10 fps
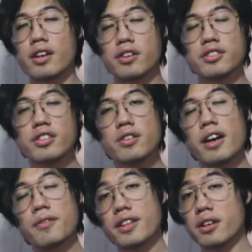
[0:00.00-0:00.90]
Continue
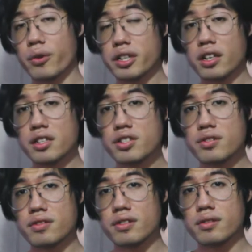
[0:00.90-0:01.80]
after the quick
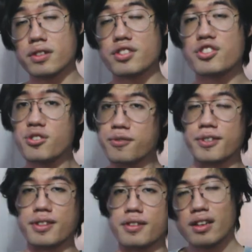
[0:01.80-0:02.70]
lunch was
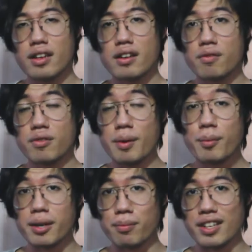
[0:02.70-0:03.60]
Jufen.
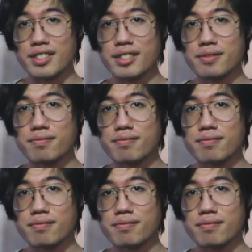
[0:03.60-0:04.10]
Remember the plushie?